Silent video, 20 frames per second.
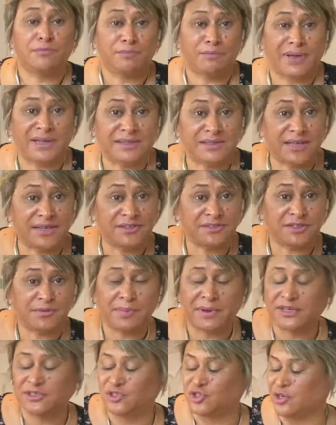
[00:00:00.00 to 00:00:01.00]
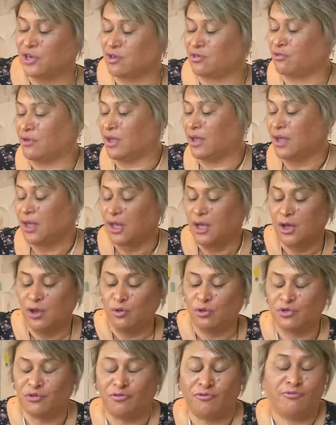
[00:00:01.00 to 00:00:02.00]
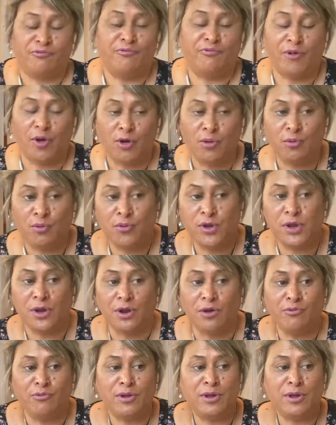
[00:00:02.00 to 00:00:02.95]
hence base chakra, from, you know,